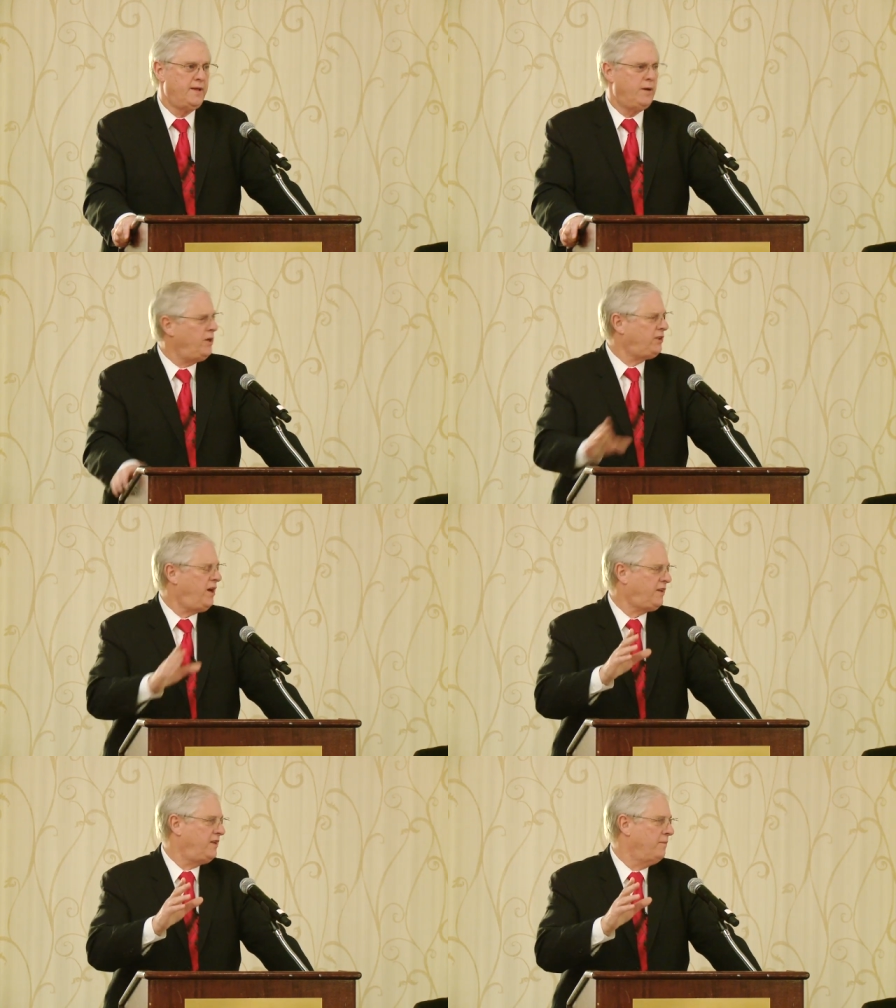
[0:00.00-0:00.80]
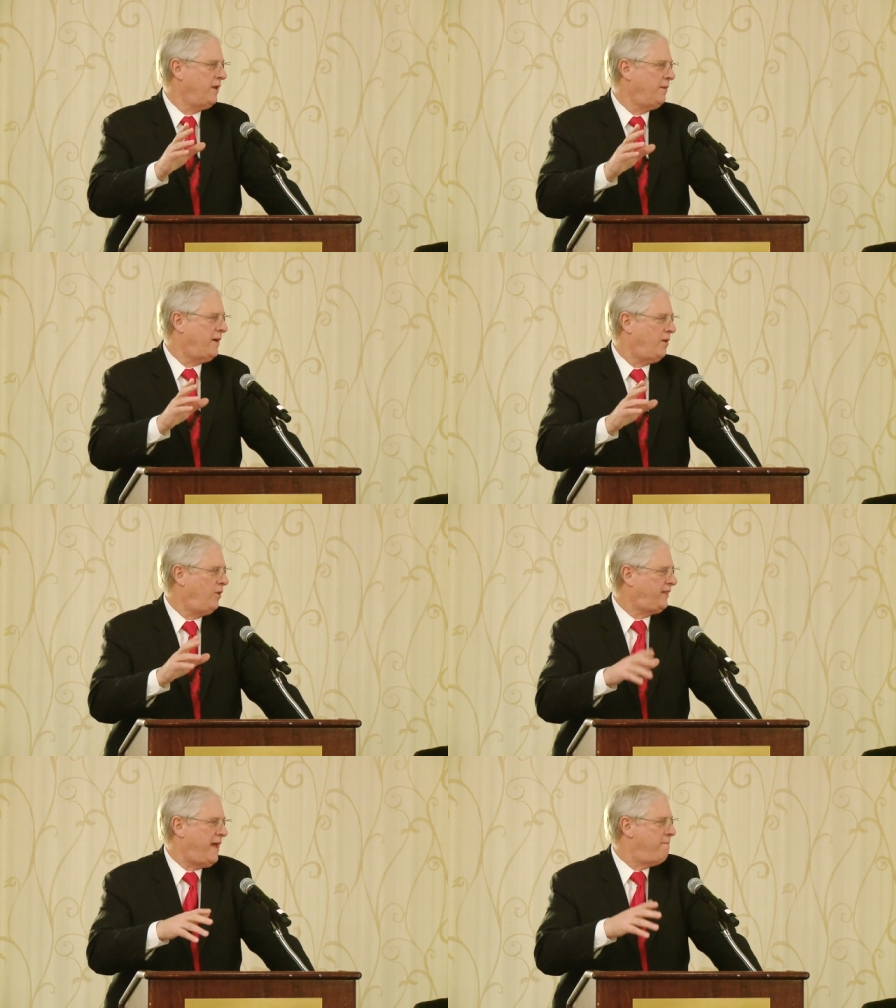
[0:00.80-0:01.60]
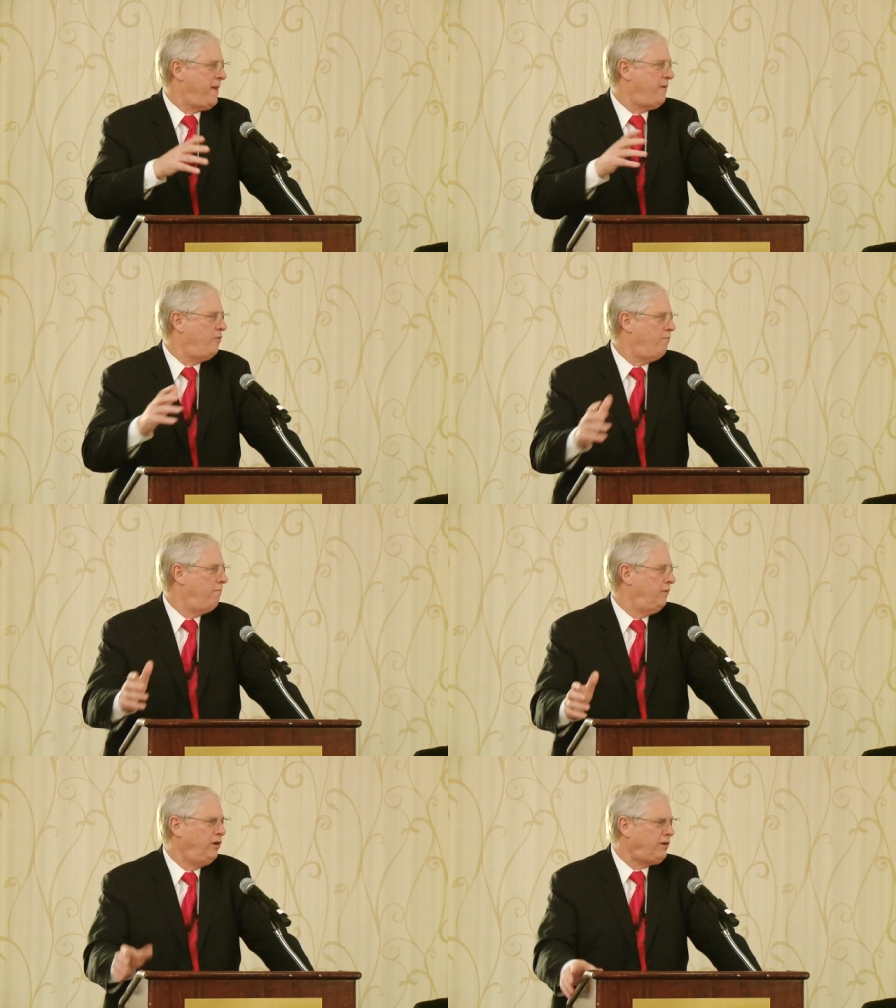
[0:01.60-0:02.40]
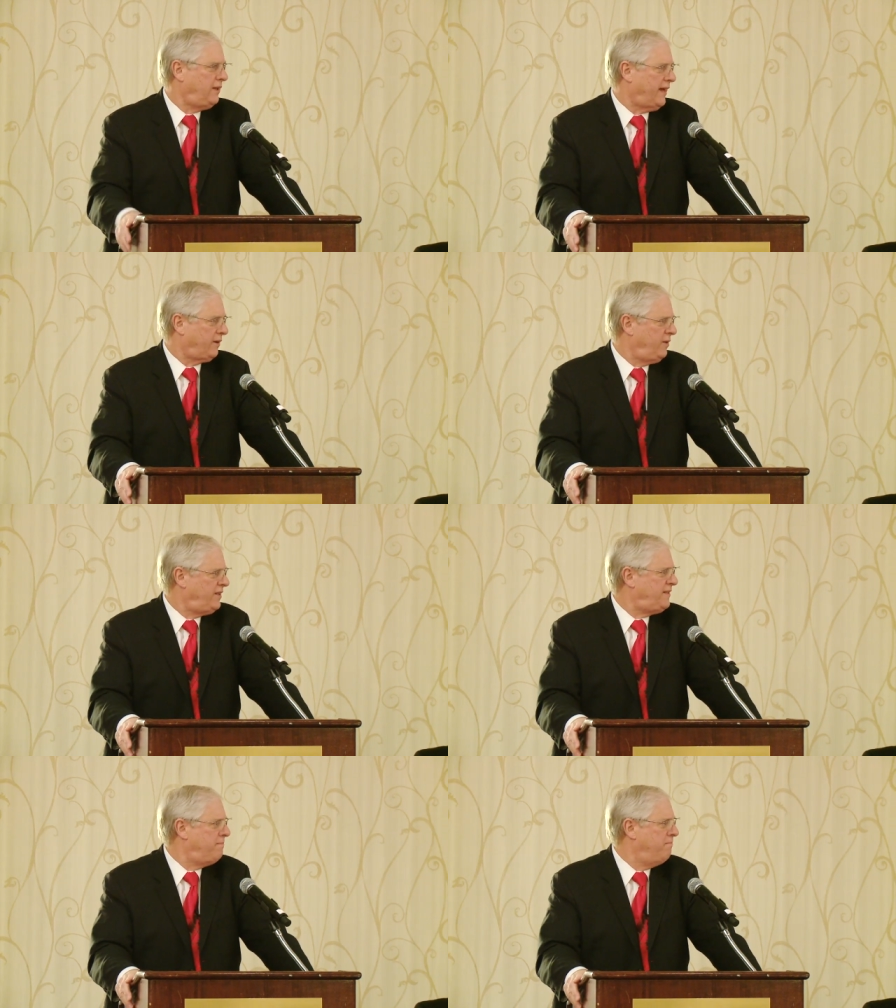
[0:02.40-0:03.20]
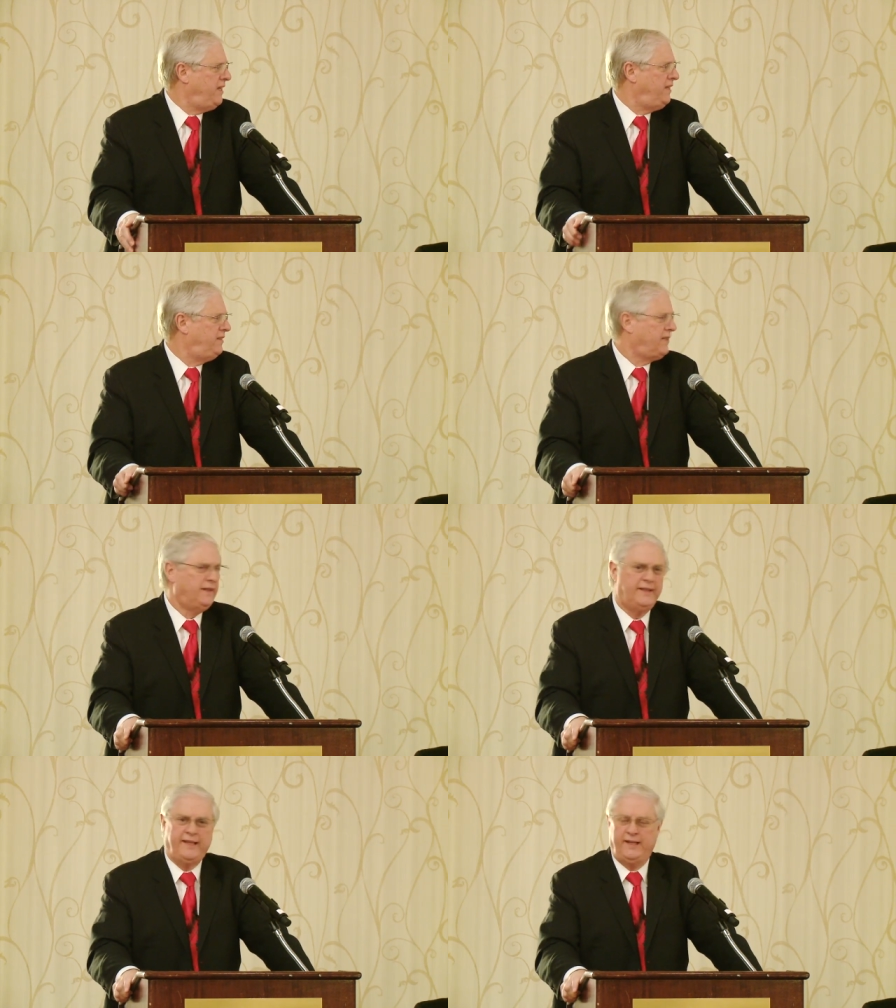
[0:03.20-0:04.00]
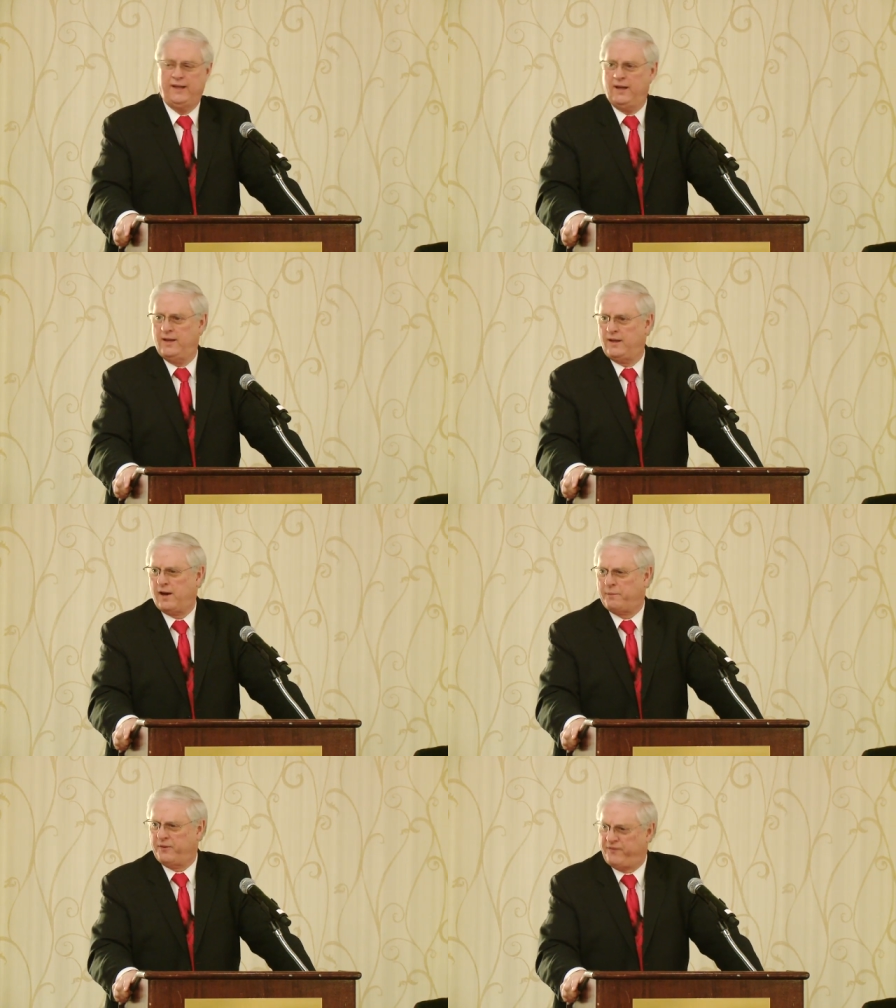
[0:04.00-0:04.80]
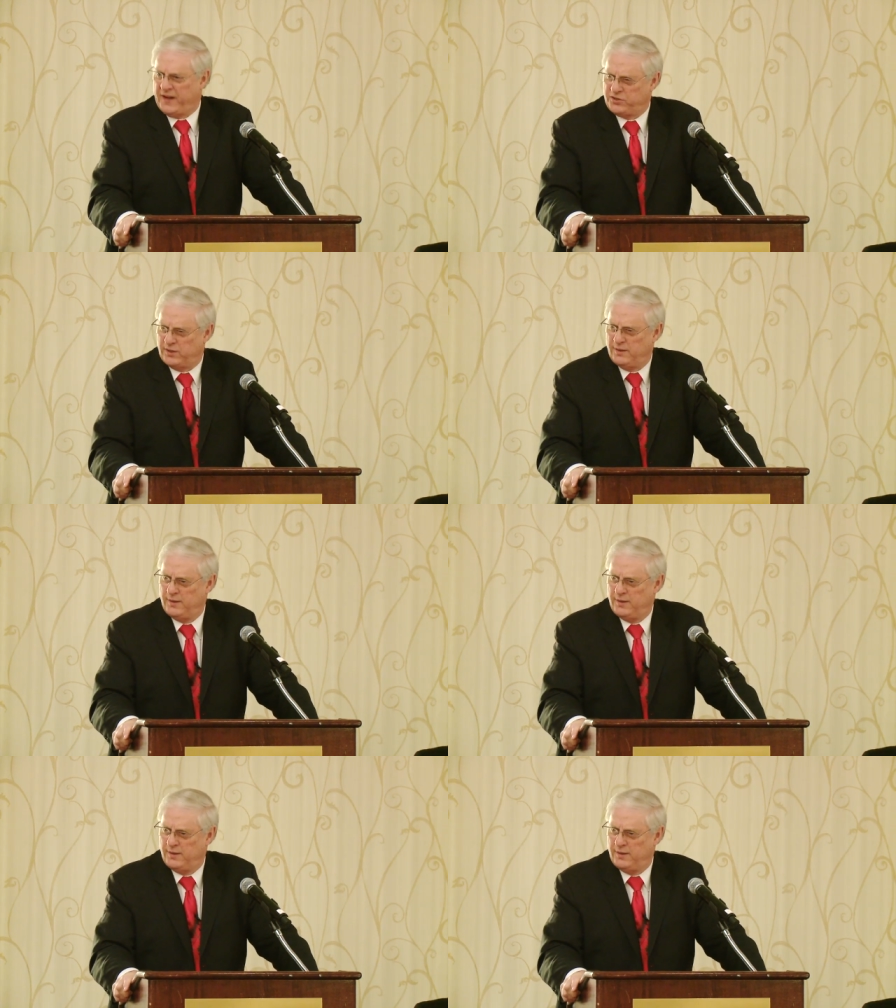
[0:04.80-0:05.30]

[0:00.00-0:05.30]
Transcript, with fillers: I want to talk to you a minute about what that may look like. What does it mean to lead our profession?